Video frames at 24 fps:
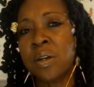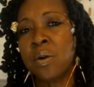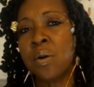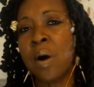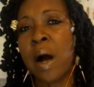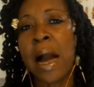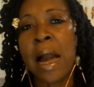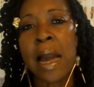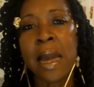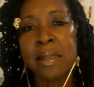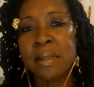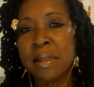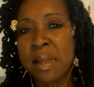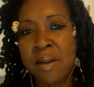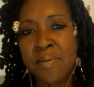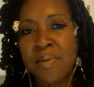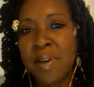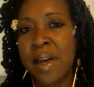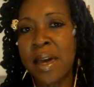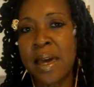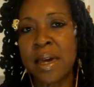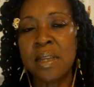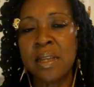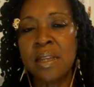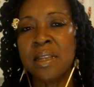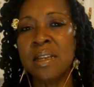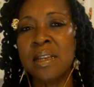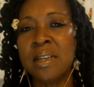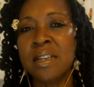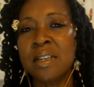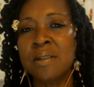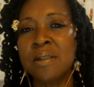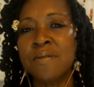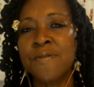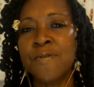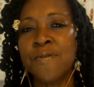I never had any
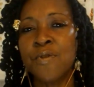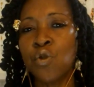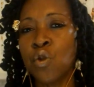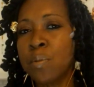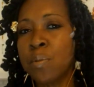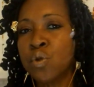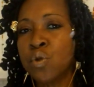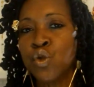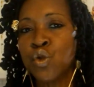formal